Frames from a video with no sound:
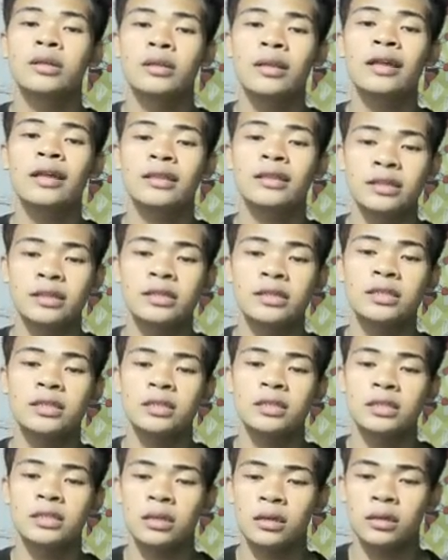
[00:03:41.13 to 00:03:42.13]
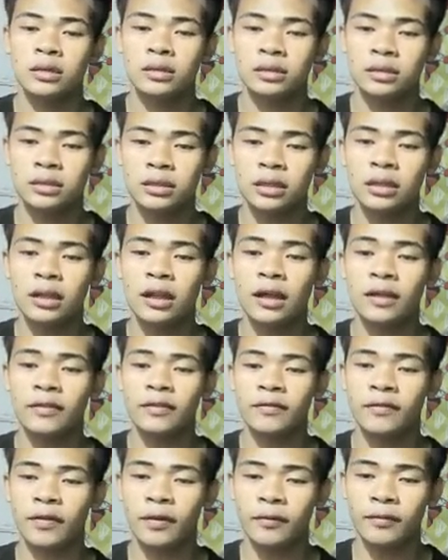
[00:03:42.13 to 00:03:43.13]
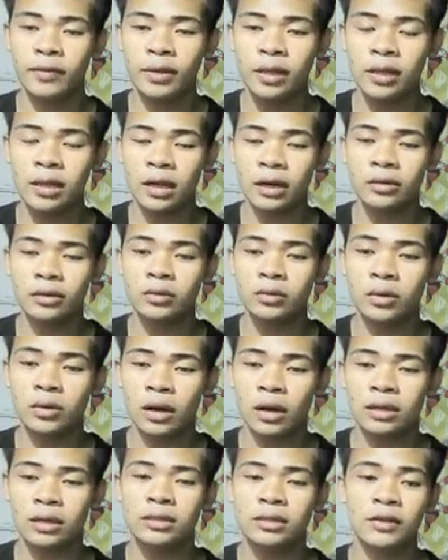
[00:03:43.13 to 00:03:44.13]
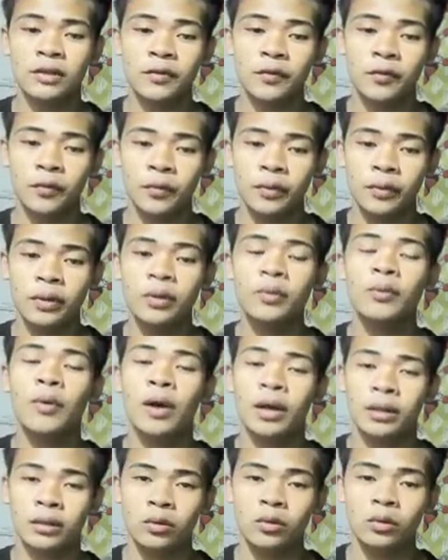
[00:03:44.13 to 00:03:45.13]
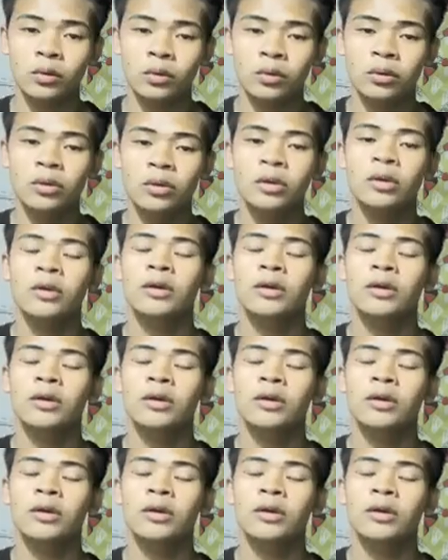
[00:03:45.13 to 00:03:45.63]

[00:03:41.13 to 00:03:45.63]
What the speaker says: that is still unfamiliar to us if we want to.